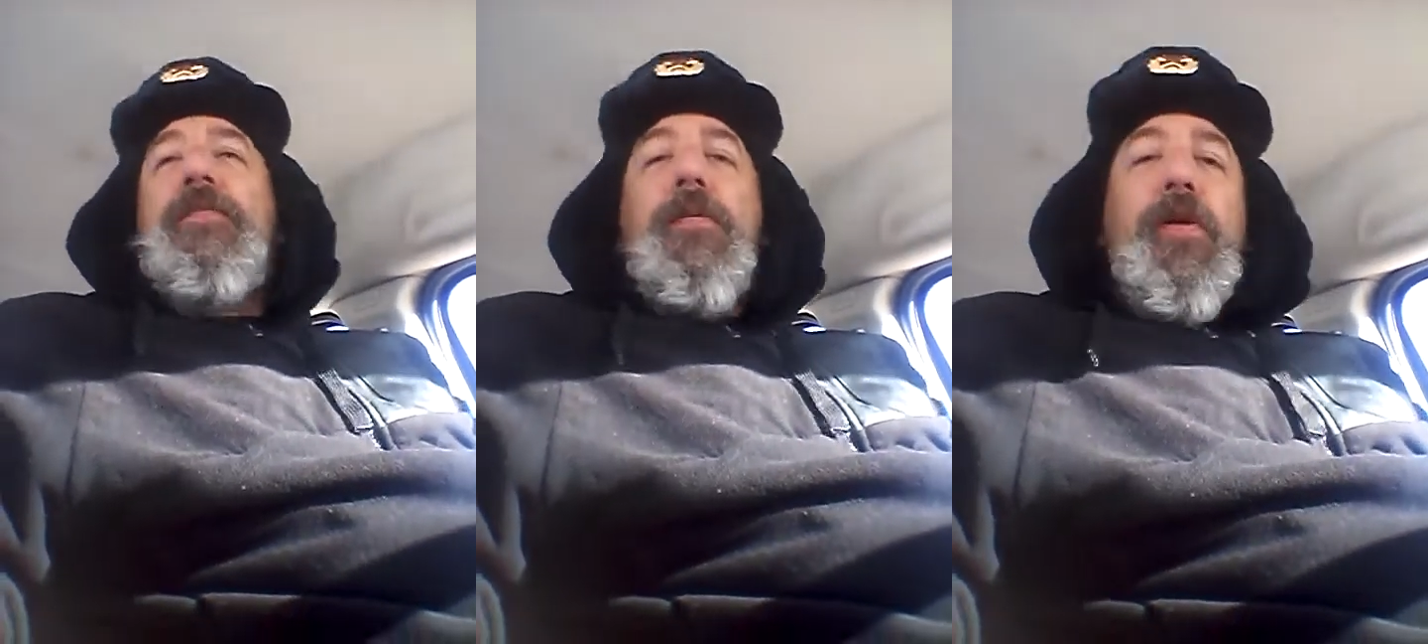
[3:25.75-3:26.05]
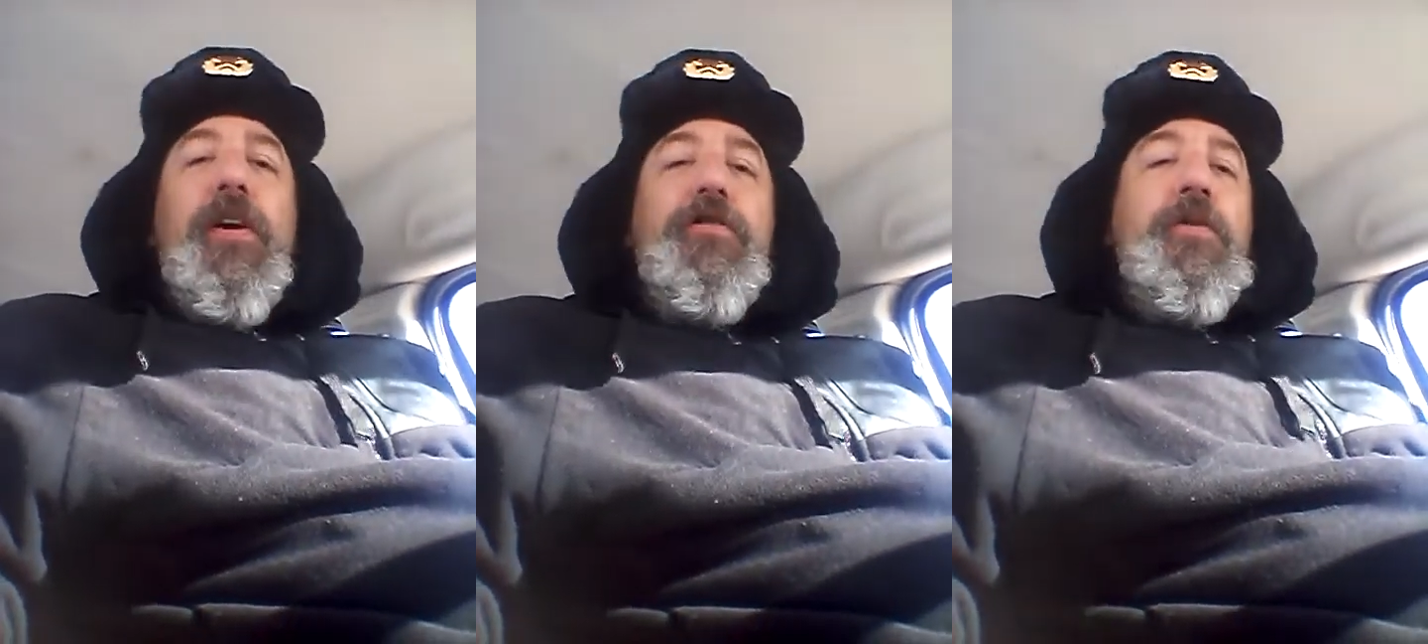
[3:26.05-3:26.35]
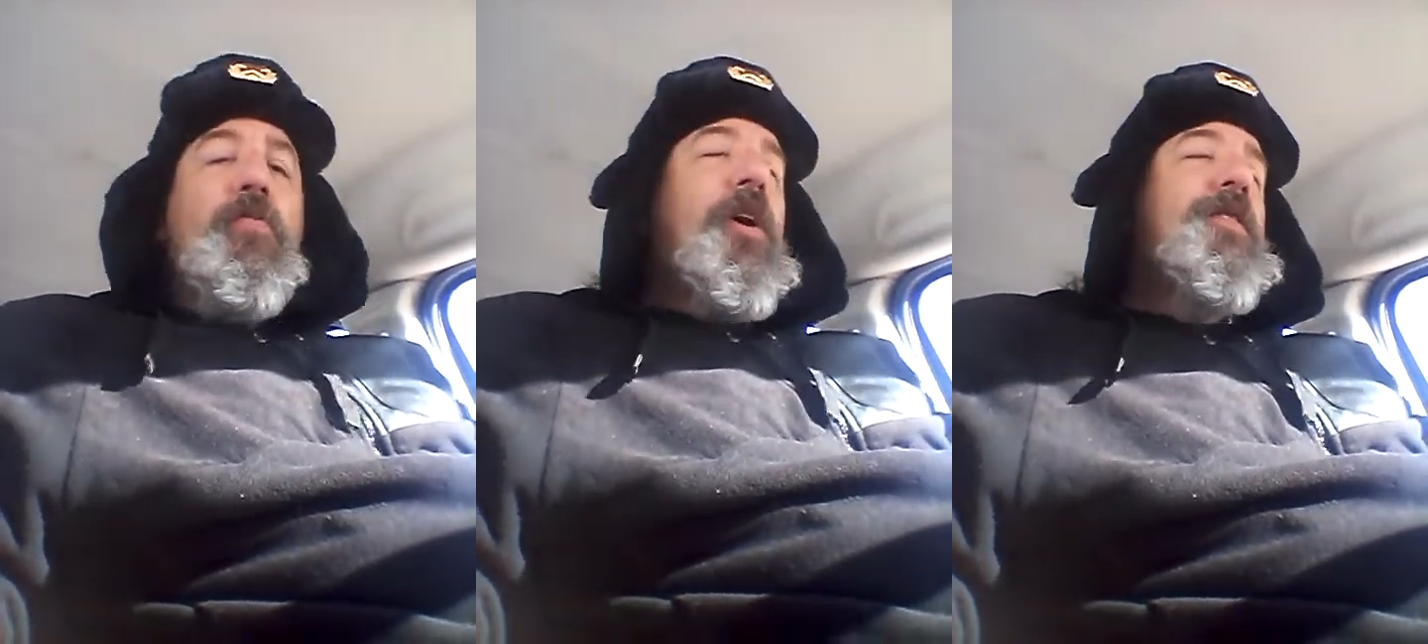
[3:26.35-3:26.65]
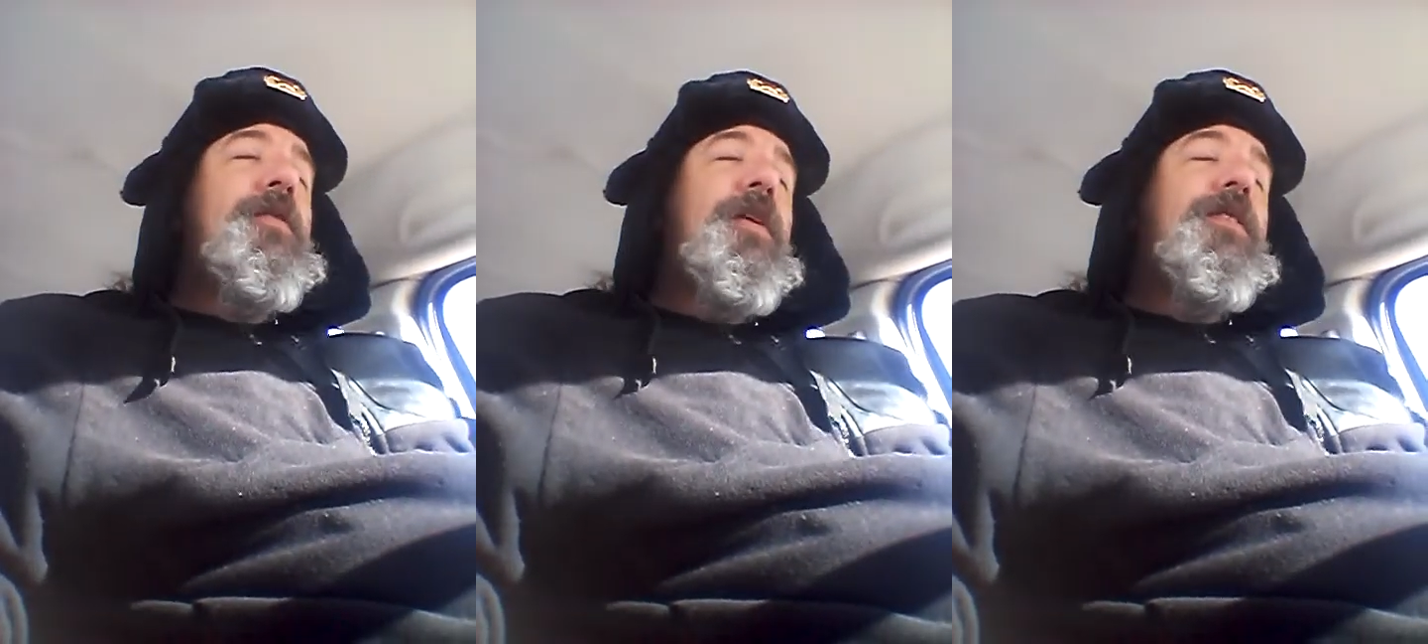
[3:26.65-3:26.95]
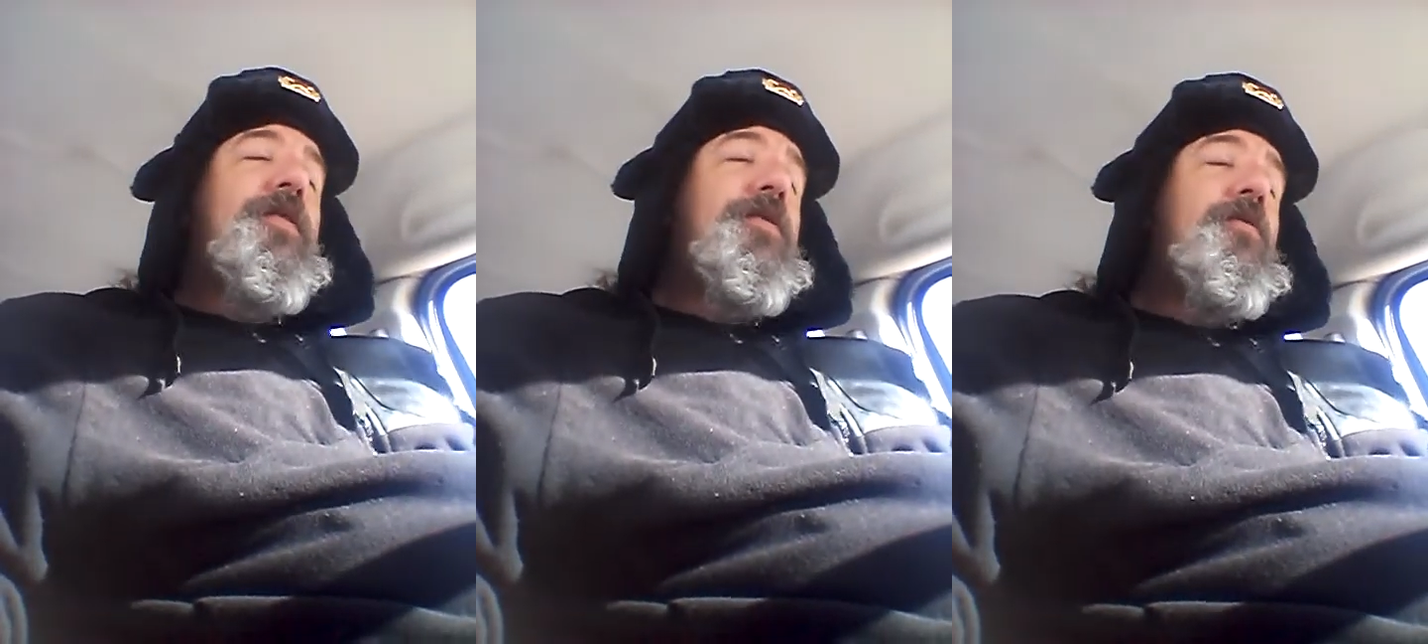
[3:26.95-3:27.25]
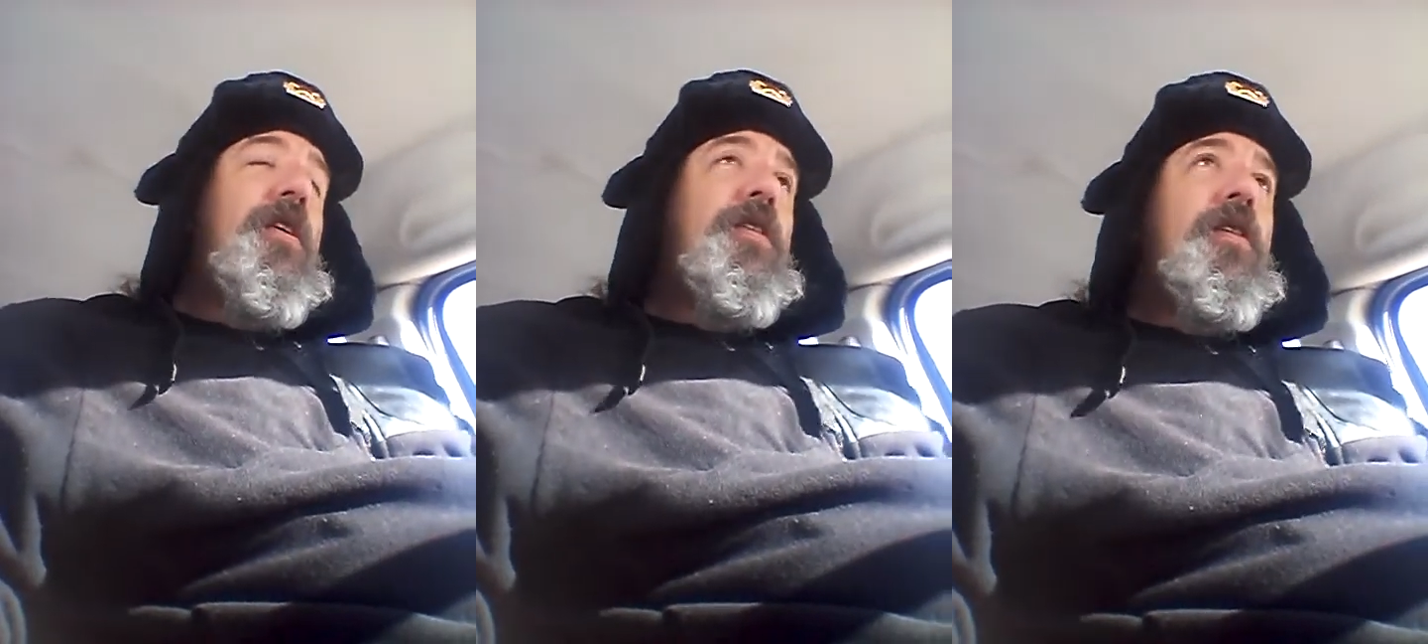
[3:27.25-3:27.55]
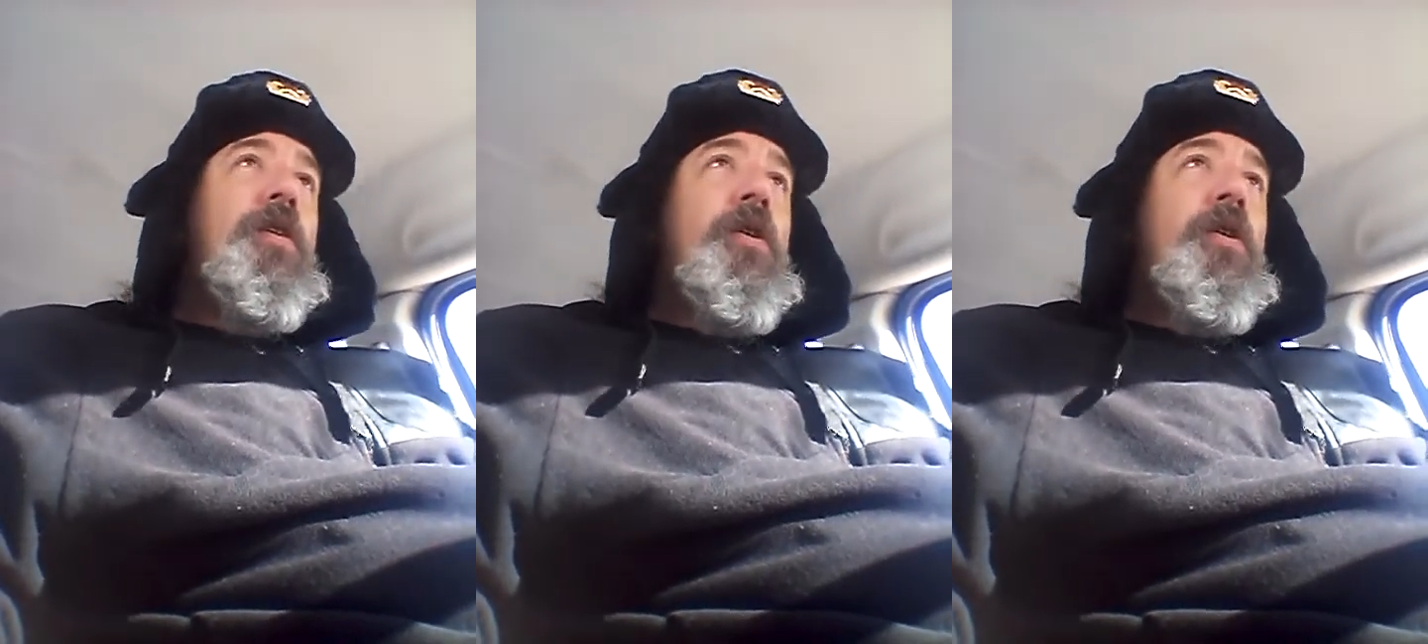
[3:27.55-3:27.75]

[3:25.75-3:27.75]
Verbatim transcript: that people actually watched the BuzzFeed one